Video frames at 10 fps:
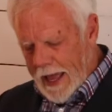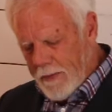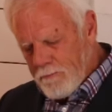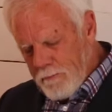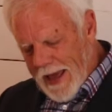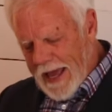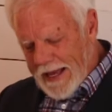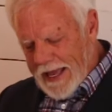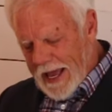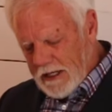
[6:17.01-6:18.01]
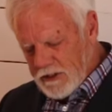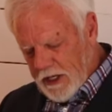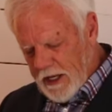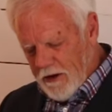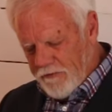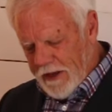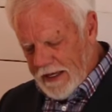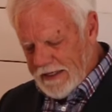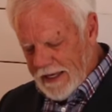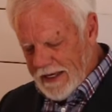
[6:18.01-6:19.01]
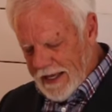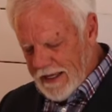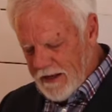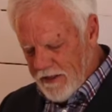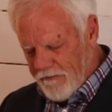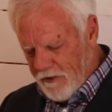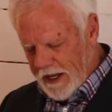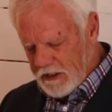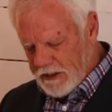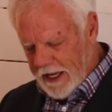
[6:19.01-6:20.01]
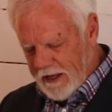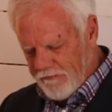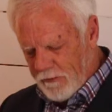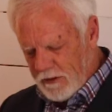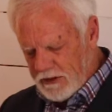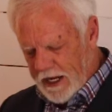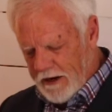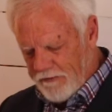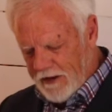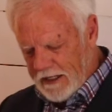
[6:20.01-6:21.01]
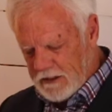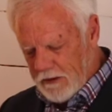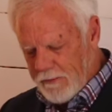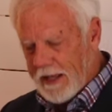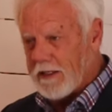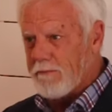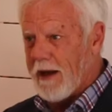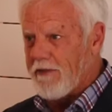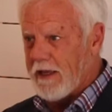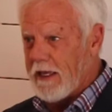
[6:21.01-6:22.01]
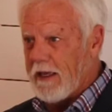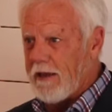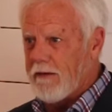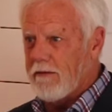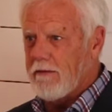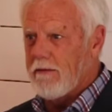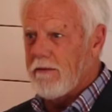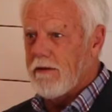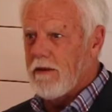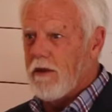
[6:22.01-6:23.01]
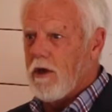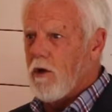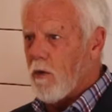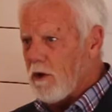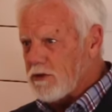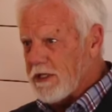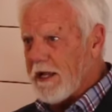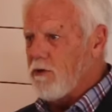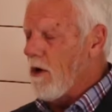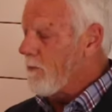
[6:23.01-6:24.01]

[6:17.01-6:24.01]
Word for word: and make as if he did eat of the flesh taken from the sacrifice commanded by the king. We're going to stand you